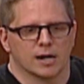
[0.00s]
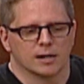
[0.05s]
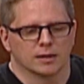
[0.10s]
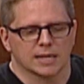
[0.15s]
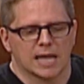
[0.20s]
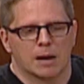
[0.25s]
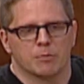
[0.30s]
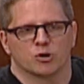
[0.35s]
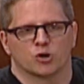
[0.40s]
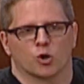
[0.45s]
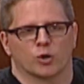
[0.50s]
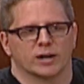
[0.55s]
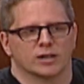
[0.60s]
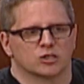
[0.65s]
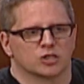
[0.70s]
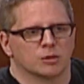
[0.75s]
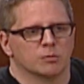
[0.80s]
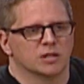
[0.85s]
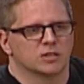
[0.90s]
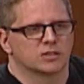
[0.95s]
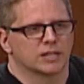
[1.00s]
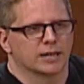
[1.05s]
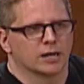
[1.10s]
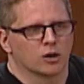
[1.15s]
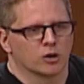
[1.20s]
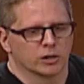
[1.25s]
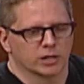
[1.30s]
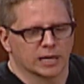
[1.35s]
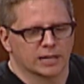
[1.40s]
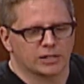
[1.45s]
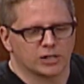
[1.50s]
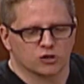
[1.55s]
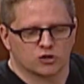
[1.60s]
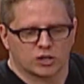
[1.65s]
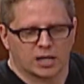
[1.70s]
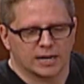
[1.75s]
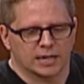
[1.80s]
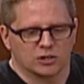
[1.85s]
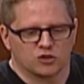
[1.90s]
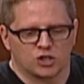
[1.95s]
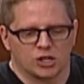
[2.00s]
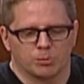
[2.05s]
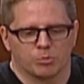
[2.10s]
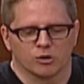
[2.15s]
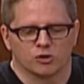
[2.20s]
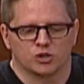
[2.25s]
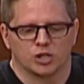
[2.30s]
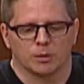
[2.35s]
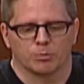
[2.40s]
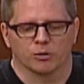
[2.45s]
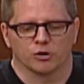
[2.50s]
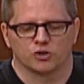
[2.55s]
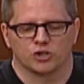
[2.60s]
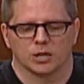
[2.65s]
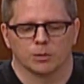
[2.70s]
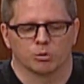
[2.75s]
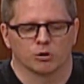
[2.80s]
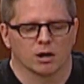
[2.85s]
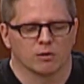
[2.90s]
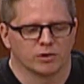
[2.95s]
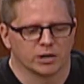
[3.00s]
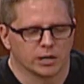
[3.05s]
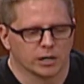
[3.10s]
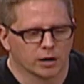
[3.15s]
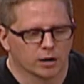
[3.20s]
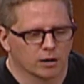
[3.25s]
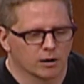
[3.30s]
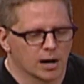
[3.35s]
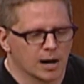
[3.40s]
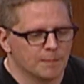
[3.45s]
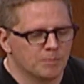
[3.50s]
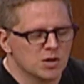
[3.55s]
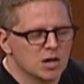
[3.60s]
laboratory instruments that are just getting cheaper and cheaper and cheaper every year.